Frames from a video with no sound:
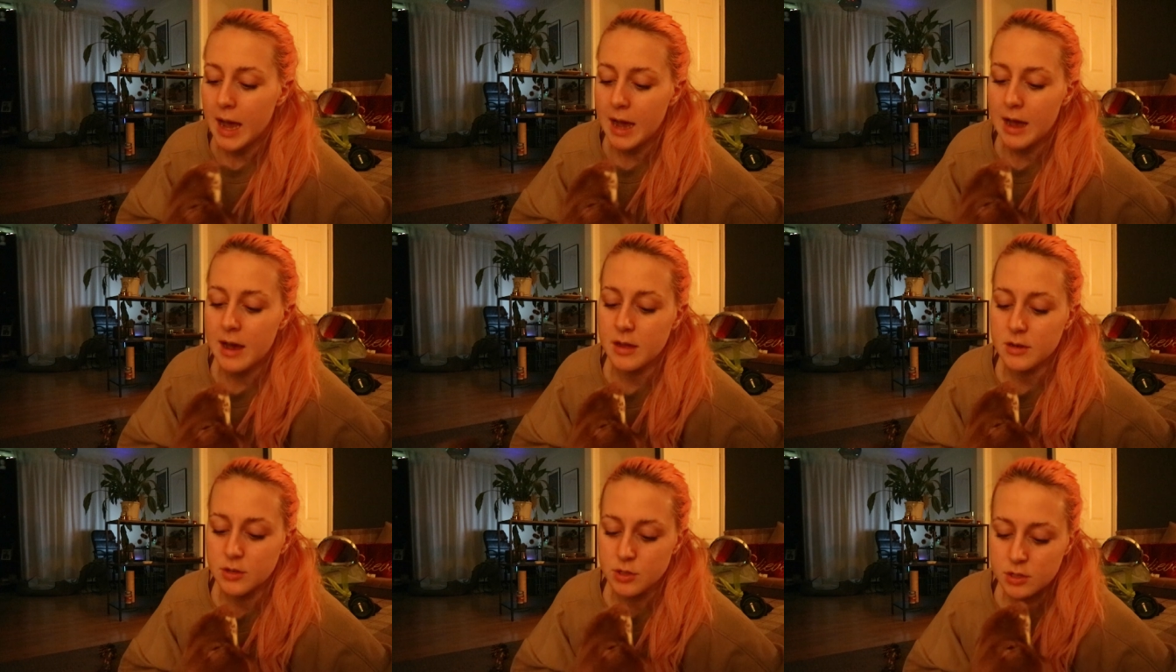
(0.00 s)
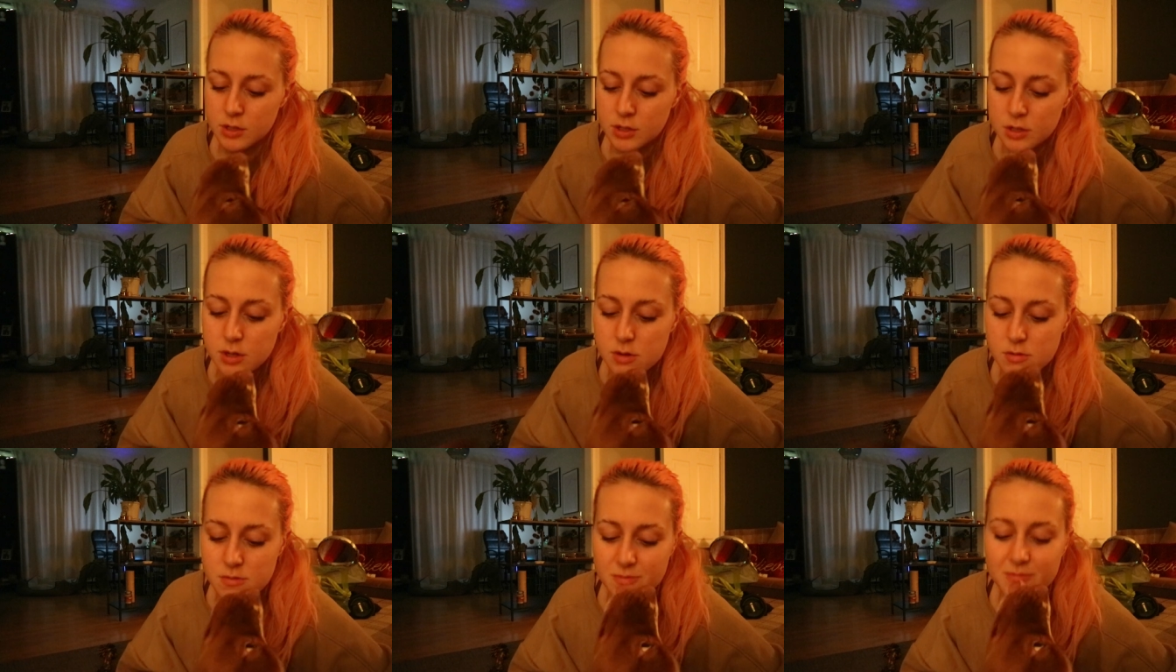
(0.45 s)
And,
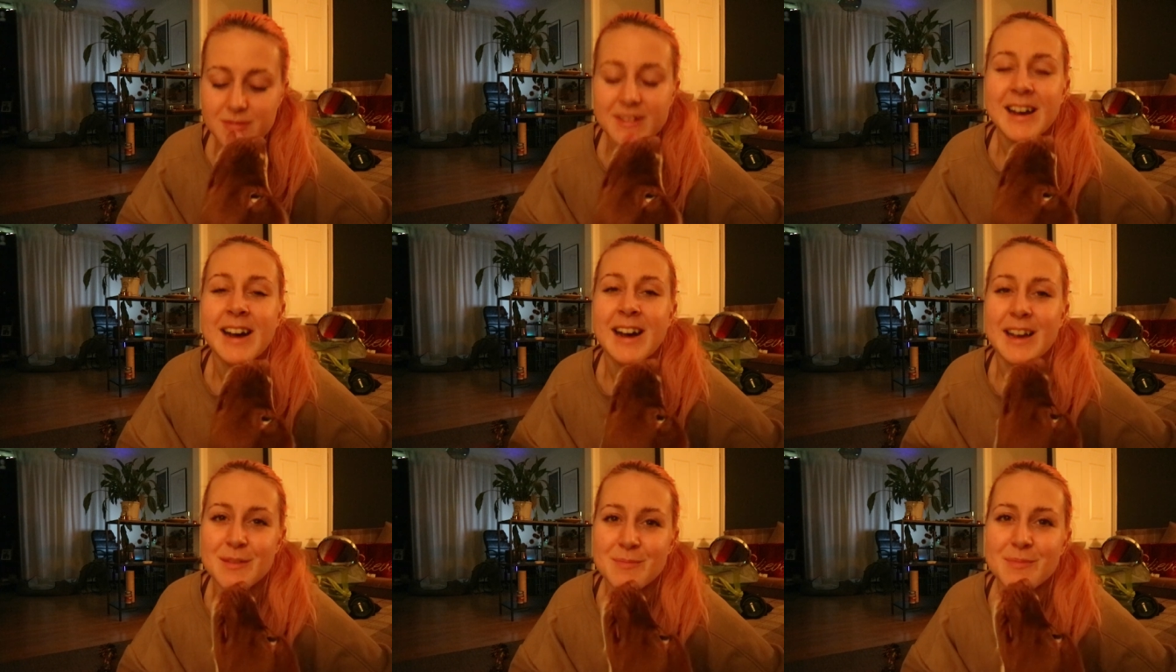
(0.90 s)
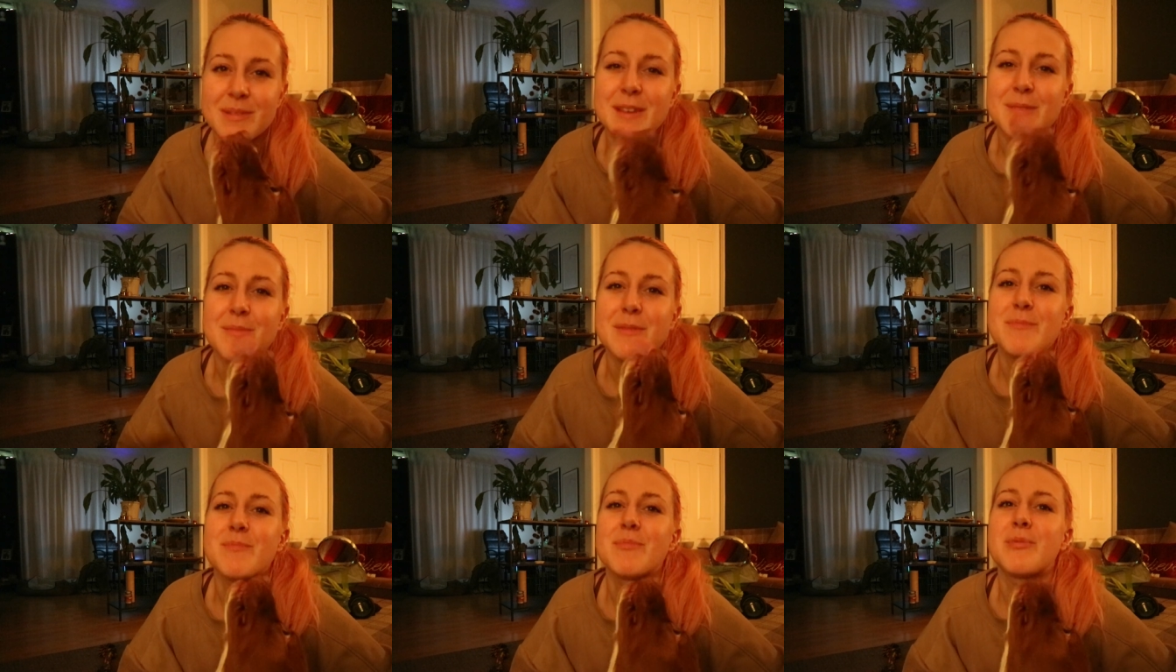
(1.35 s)
oh,
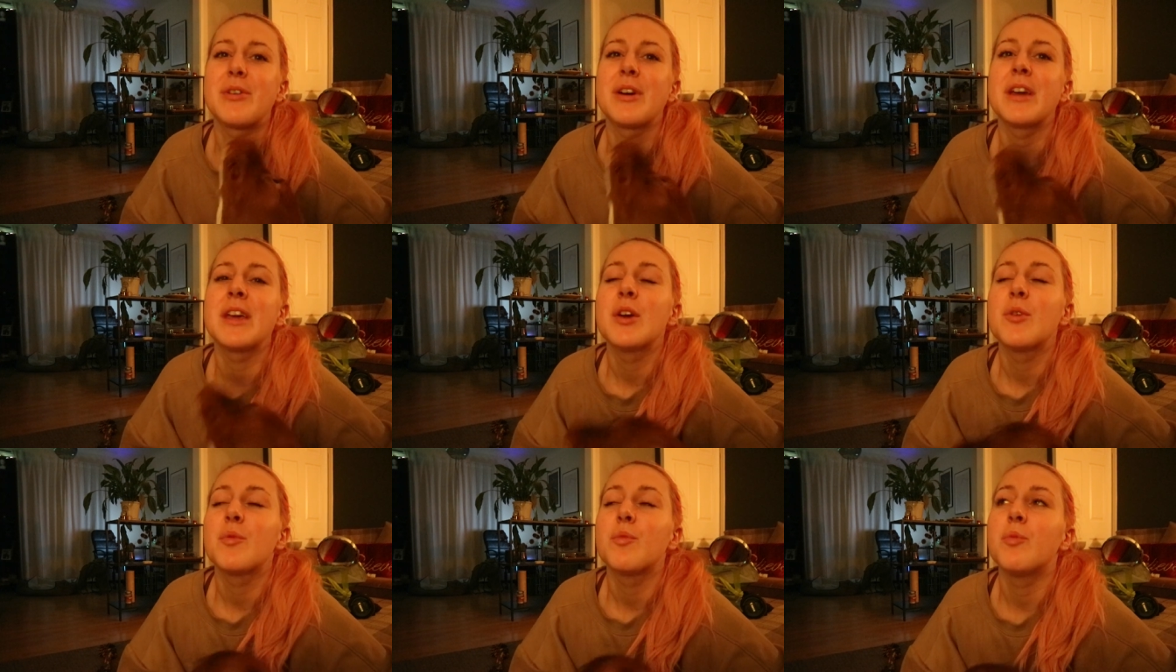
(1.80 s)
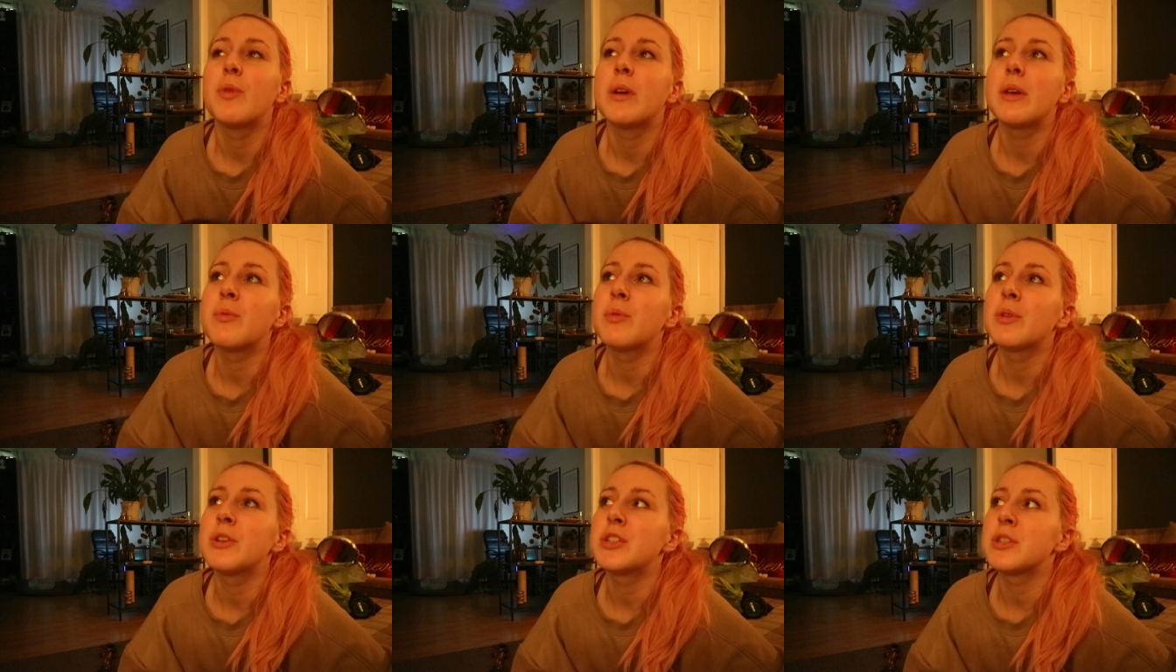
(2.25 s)
baby boy,
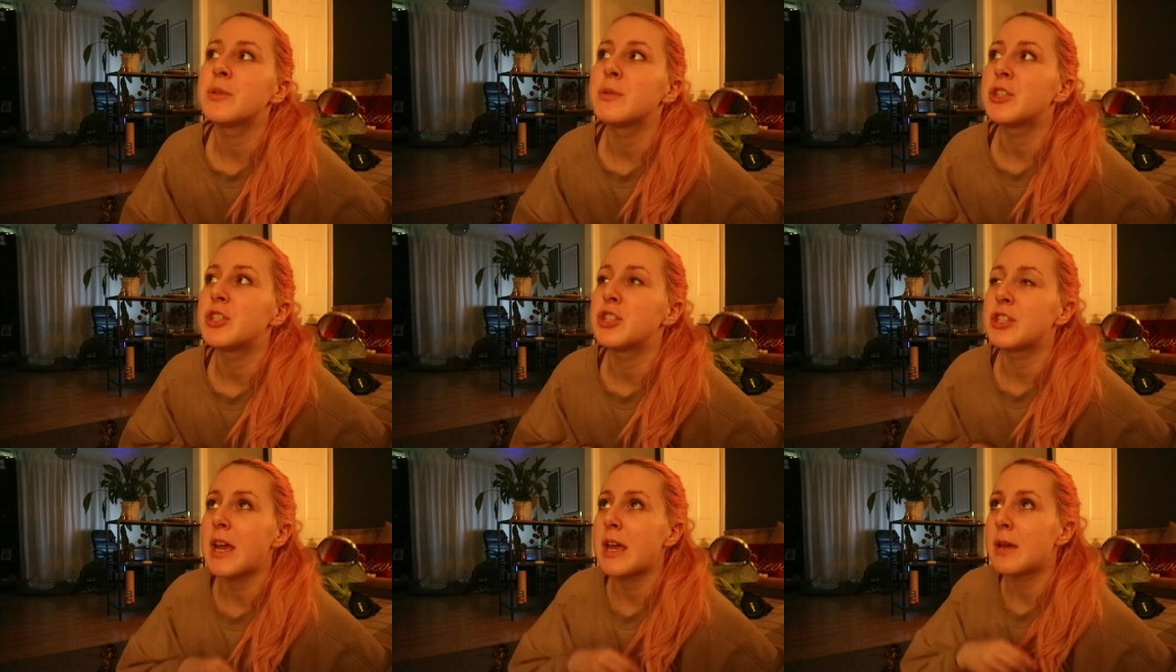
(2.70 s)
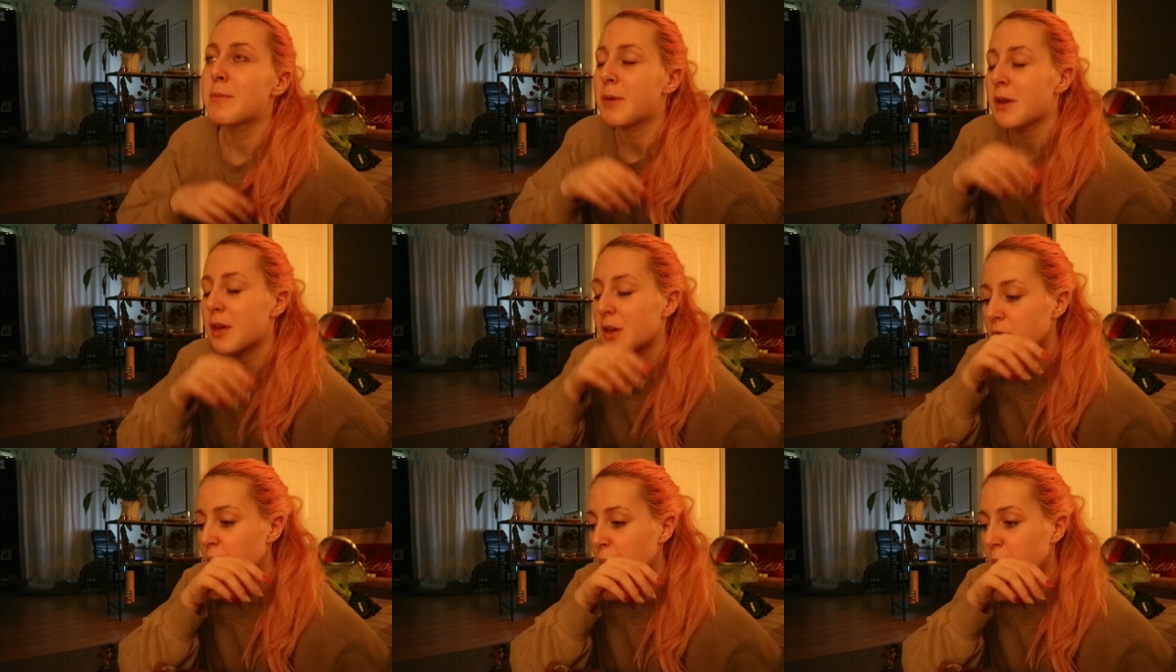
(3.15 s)
we were doing
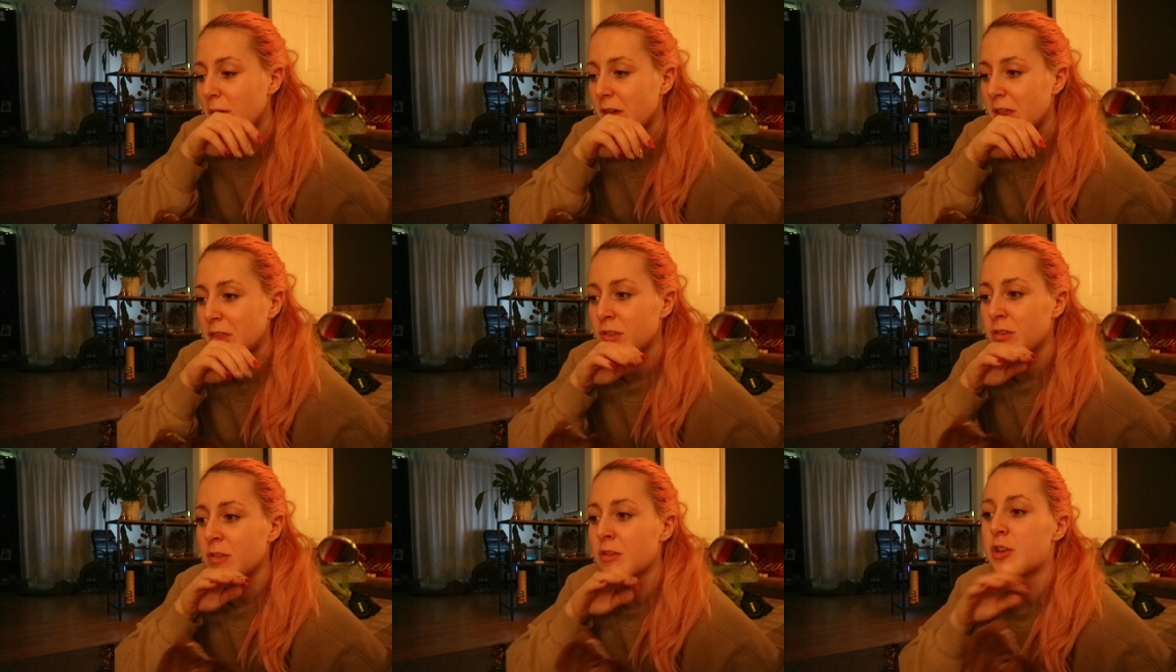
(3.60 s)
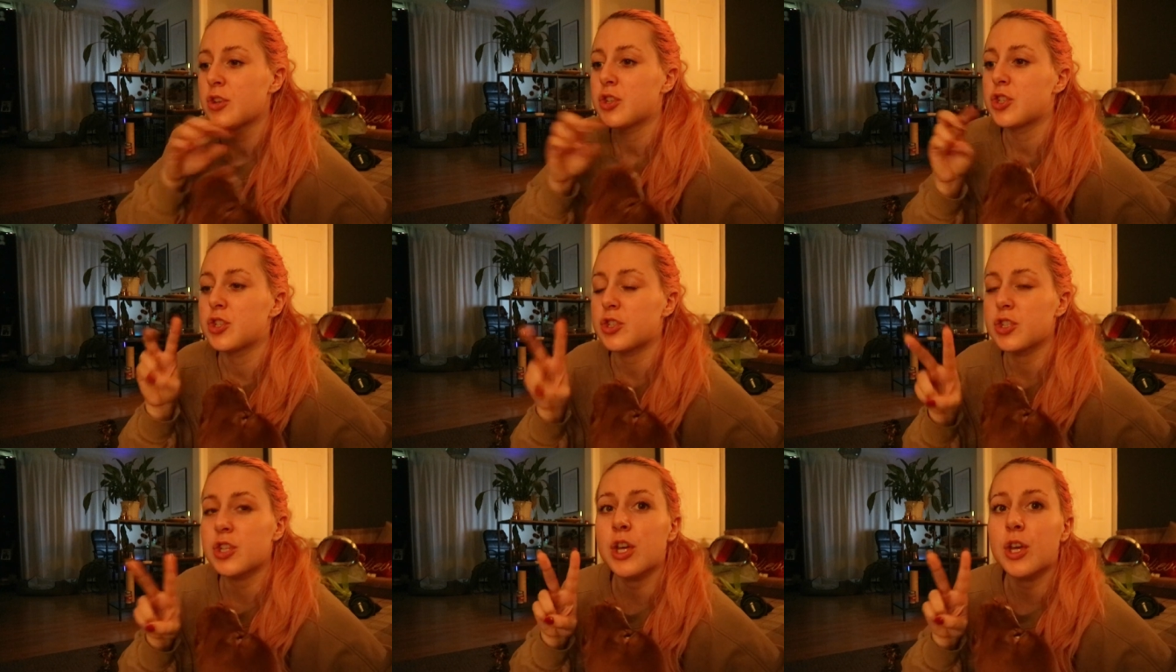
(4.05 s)
shaping with
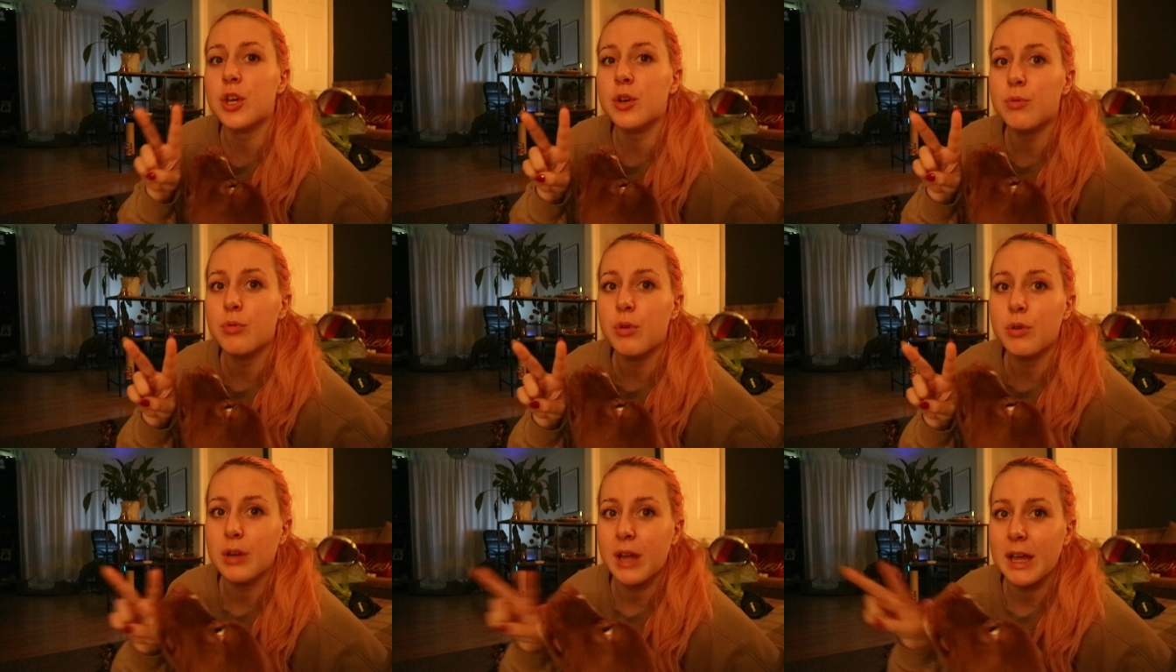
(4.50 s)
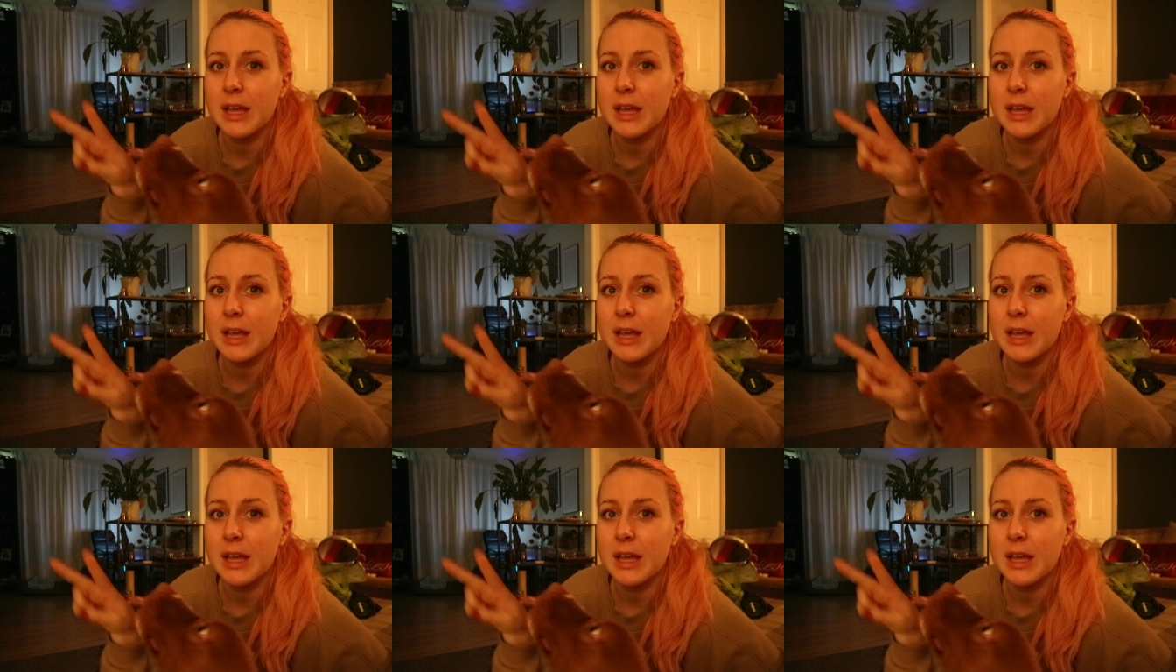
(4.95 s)
two,